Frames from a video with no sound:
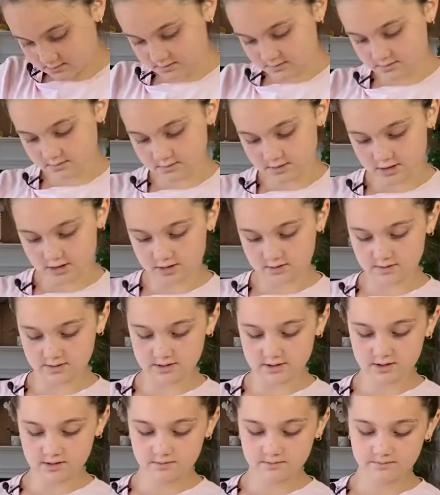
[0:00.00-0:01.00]
There we
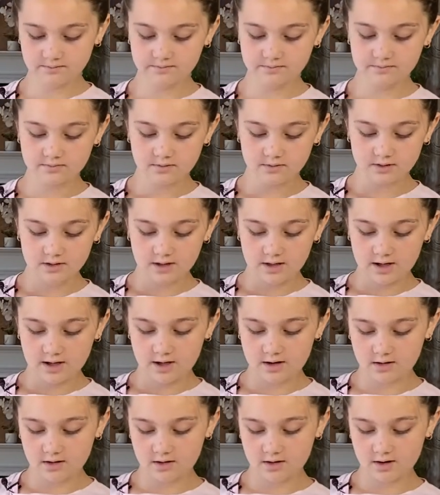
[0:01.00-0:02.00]
go. Here
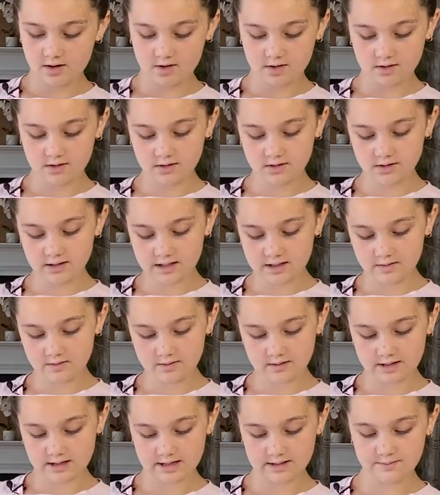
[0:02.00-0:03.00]
are all our
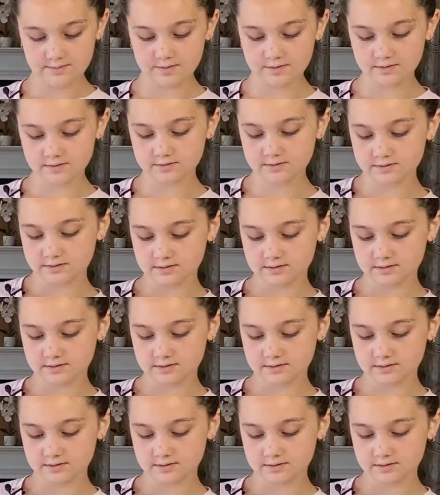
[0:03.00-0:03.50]
apples.